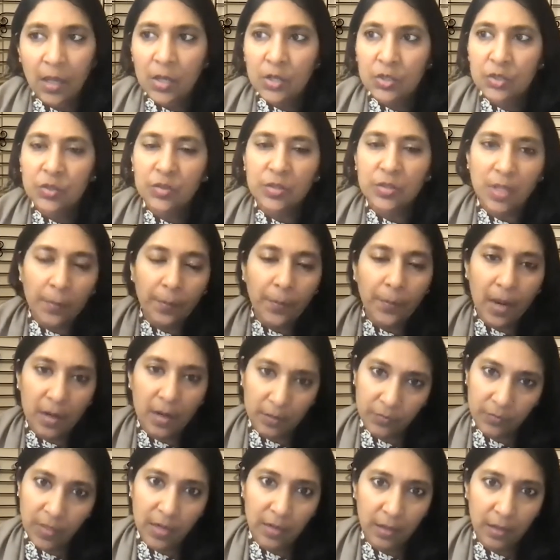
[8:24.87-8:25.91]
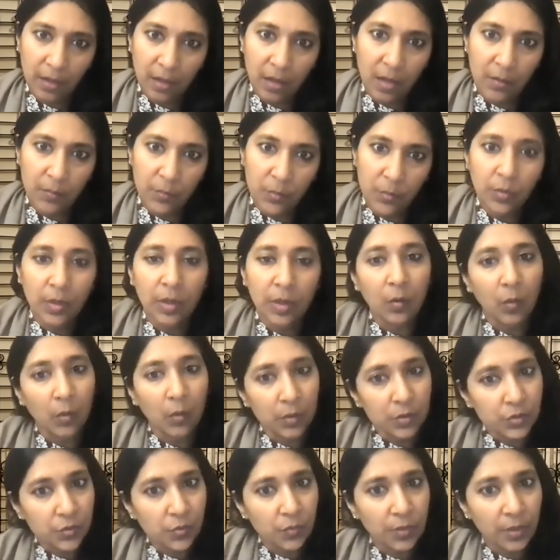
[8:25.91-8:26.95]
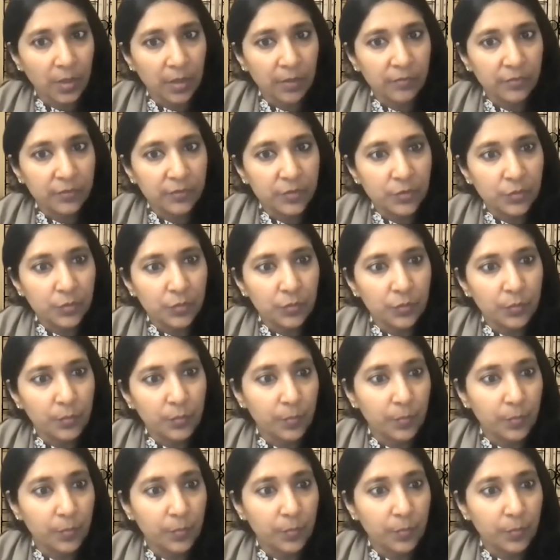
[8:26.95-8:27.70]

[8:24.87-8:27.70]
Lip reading: So some part of that income you can also give to